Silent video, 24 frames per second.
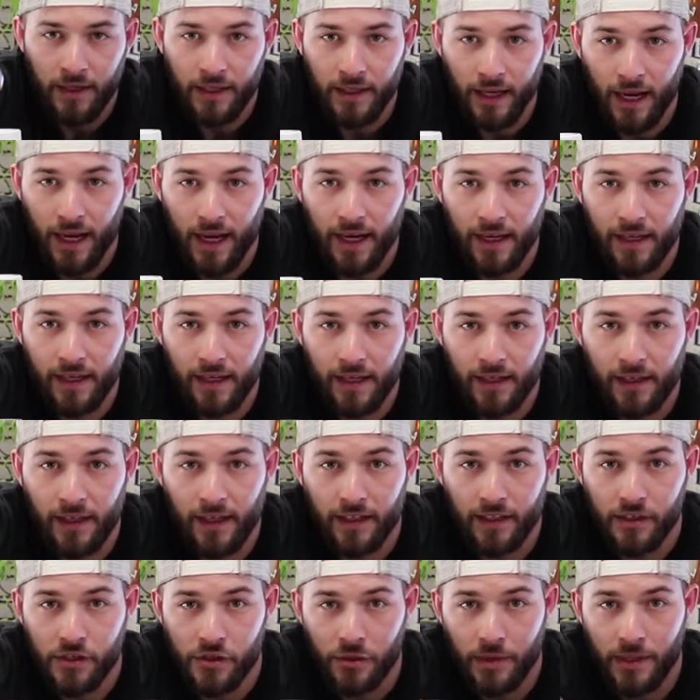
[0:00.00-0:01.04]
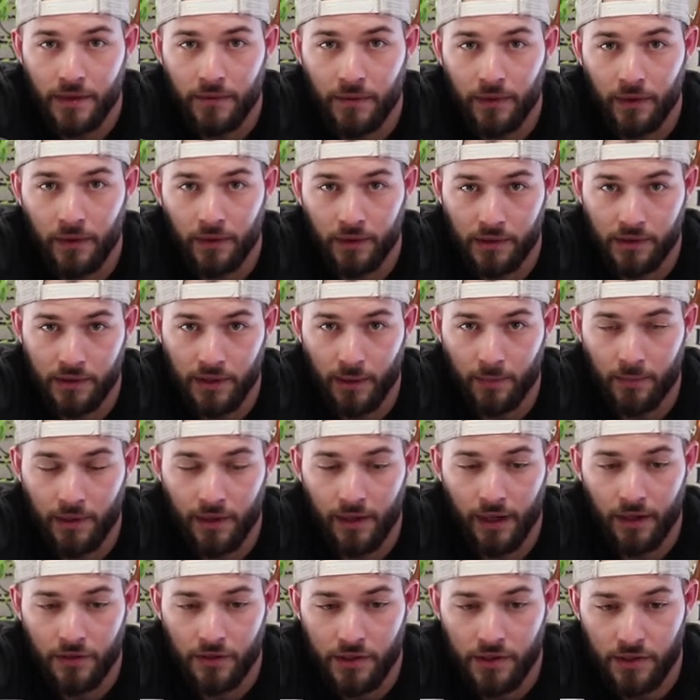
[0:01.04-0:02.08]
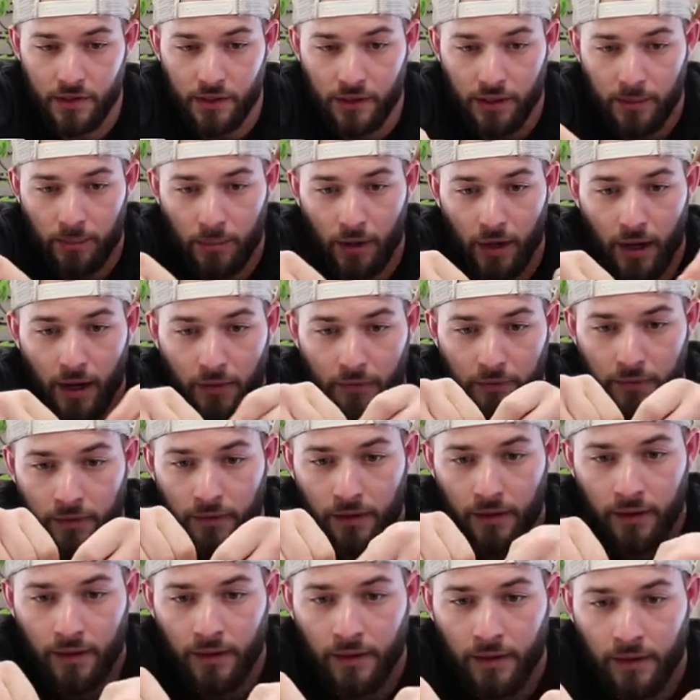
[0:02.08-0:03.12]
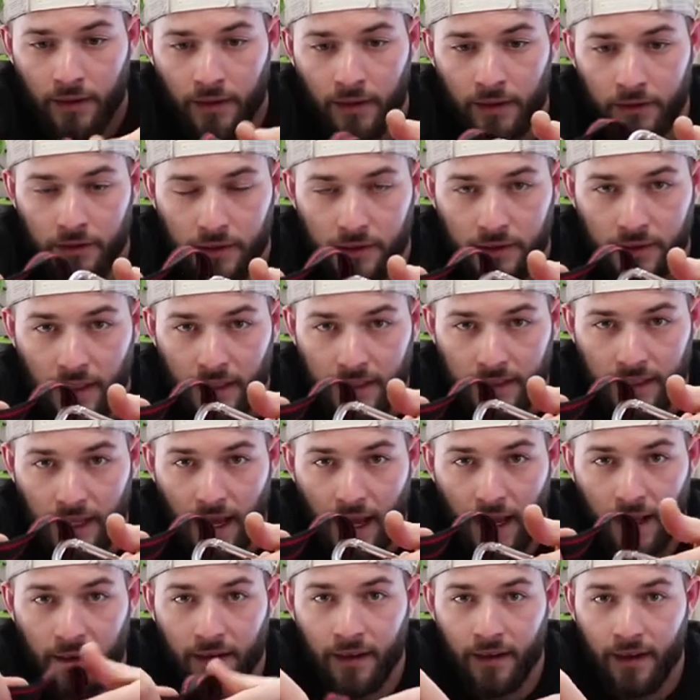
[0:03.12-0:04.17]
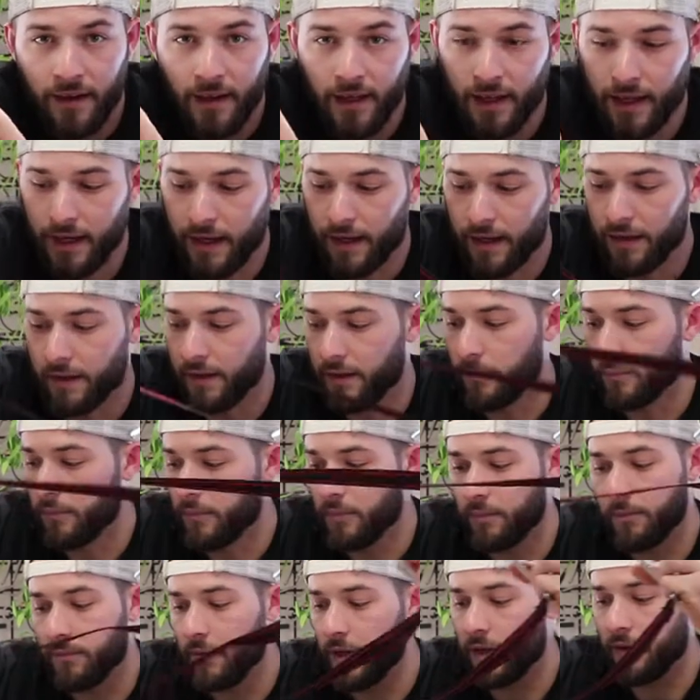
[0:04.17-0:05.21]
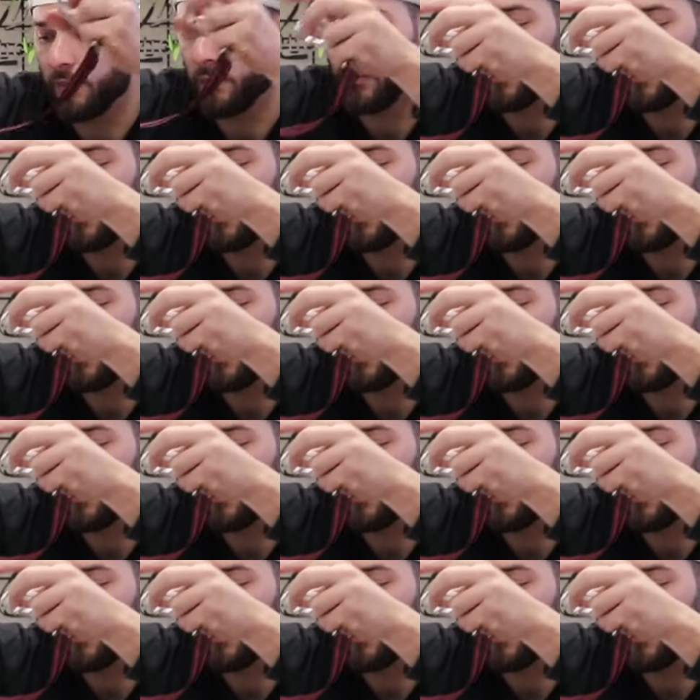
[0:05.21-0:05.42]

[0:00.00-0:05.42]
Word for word: kayaking in like a tree field or something, I'll just clip off just like that. And it, it